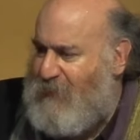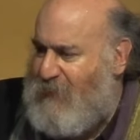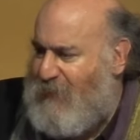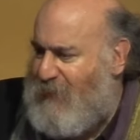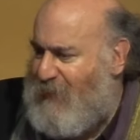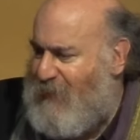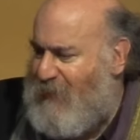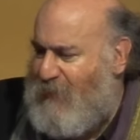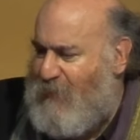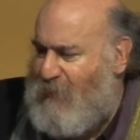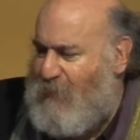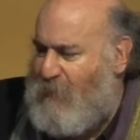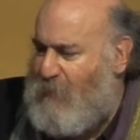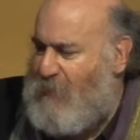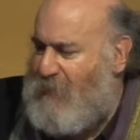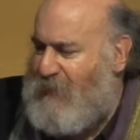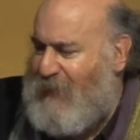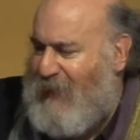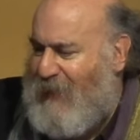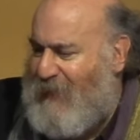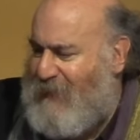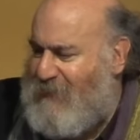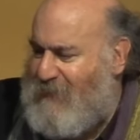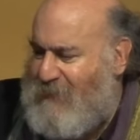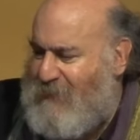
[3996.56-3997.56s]
um,
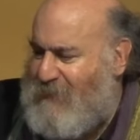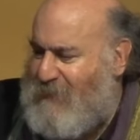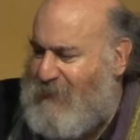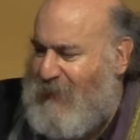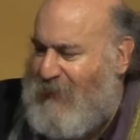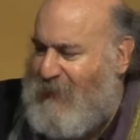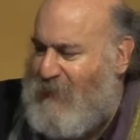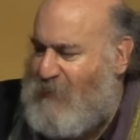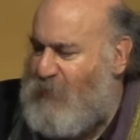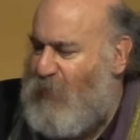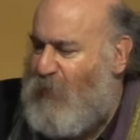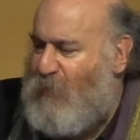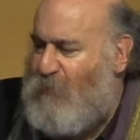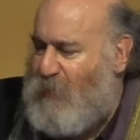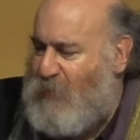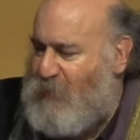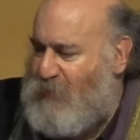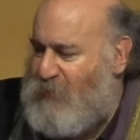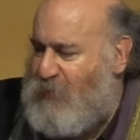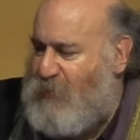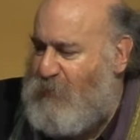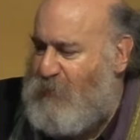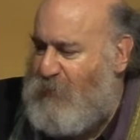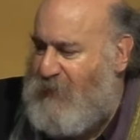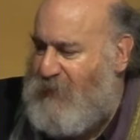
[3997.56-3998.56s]
that, that it's
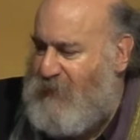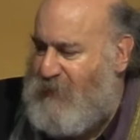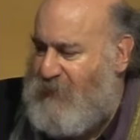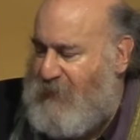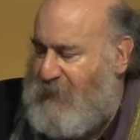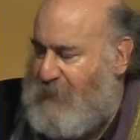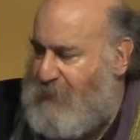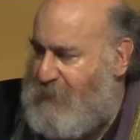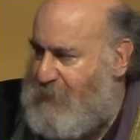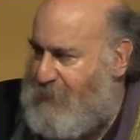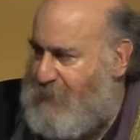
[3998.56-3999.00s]
almost too easy.